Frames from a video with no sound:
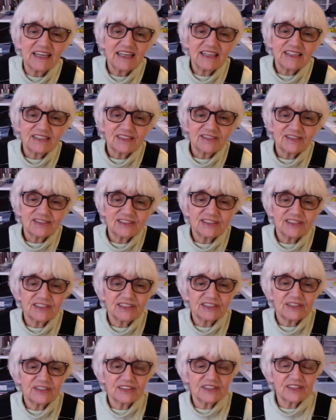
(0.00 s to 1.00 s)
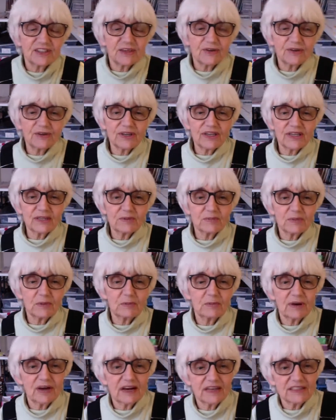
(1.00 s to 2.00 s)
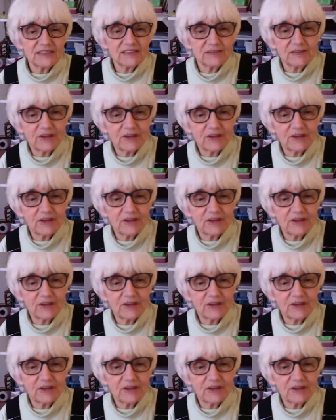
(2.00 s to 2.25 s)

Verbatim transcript: so she's going to go get him a box of